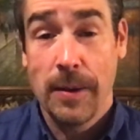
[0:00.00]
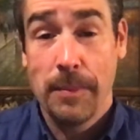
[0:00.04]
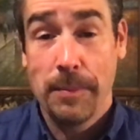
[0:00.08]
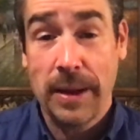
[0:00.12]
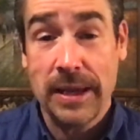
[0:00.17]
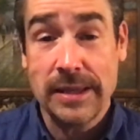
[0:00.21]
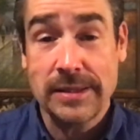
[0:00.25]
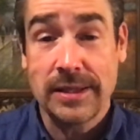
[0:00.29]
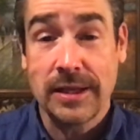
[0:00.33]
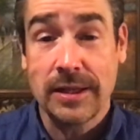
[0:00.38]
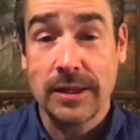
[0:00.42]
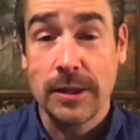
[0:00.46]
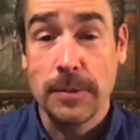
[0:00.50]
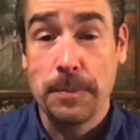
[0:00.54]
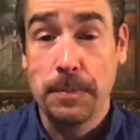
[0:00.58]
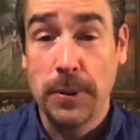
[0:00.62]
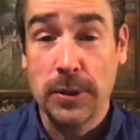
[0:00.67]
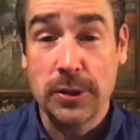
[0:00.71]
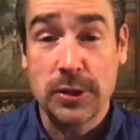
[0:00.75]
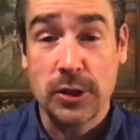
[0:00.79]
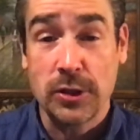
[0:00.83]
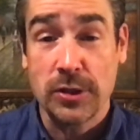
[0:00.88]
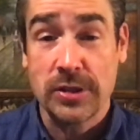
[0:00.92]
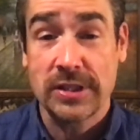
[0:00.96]
Basically,
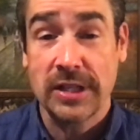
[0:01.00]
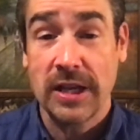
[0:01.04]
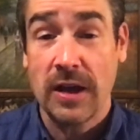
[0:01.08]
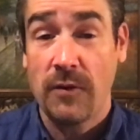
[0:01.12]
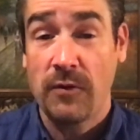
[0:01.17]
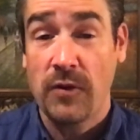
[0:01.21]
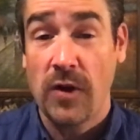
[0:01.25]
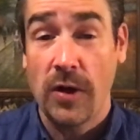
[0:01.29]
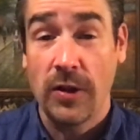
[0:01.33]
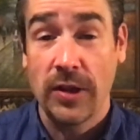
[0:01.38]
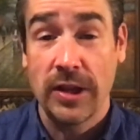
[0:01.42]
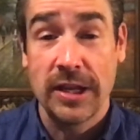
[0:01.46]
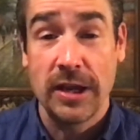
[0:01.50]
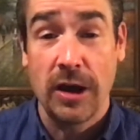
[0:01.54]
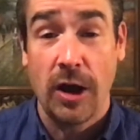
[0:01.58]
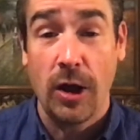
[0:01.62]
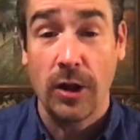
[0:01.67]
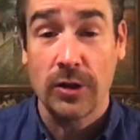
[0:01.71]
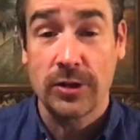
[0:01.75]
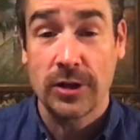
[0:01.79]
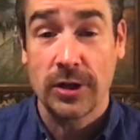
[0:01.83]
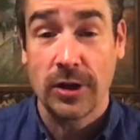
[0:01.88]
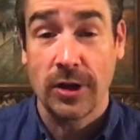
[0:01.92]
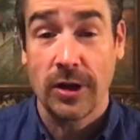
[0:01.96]
put yourself on the
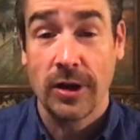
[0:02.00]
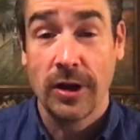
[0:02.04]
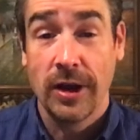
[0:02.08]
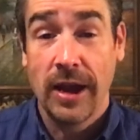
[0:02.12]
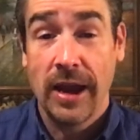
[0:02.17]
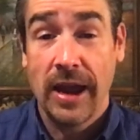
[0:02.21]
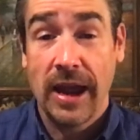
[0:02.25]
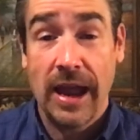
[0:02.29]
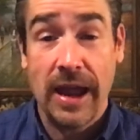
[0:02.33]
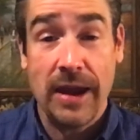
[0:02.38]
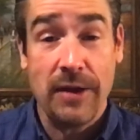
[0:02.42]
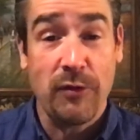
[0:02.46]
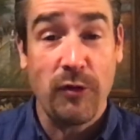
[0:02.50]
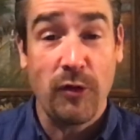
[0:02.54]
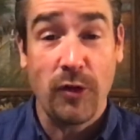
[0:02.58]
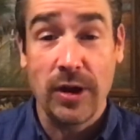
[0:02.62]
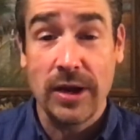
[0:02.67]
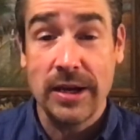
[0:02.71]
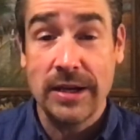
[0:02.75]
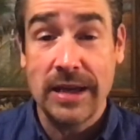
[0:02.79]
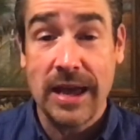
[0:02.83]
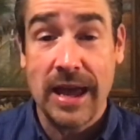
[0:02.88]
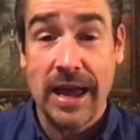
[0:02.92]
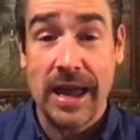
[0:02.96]
altar
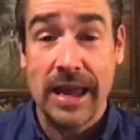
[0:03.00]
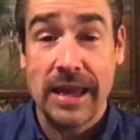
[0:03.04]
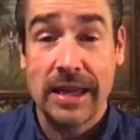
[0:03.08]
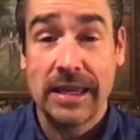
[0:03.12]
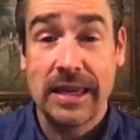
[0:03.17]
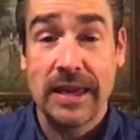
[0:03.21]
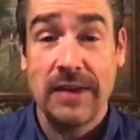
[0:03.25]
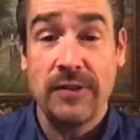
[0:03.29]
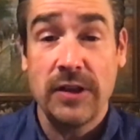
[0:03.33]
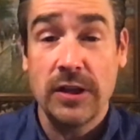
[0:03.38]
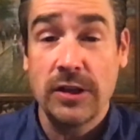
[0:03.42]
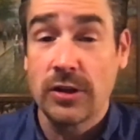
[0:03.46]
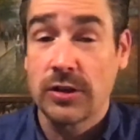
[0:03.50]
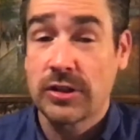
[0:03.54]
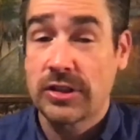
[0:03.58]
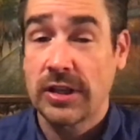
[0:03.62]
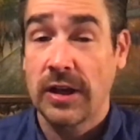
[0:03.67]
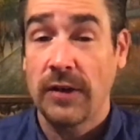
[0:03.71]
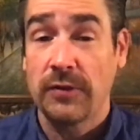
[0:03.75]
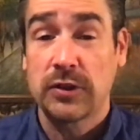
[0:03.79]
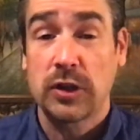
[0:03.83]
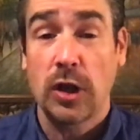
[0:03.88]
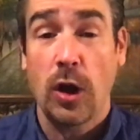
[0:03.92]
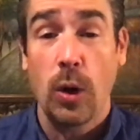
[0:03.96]
every day, giving
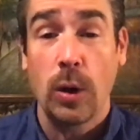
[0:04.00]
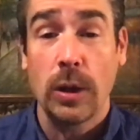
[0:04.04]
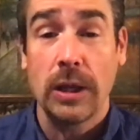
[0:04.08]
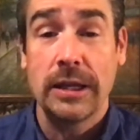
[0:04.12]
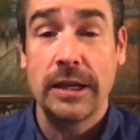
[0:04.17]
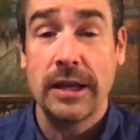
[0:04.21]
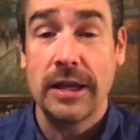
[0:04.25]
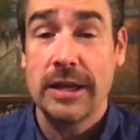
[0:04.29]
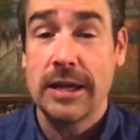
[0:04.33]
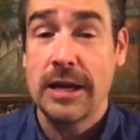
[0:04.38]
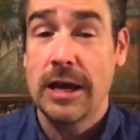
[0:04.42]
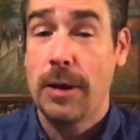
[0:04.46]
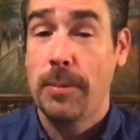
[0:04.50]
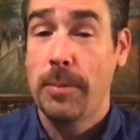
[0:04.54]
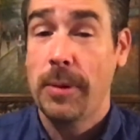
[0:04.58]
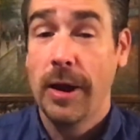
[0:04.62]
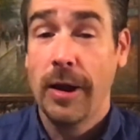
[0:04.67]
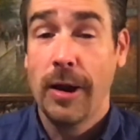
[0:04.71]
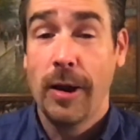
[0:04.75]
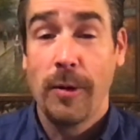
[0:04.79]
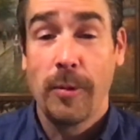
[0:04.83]
yourself totally to him.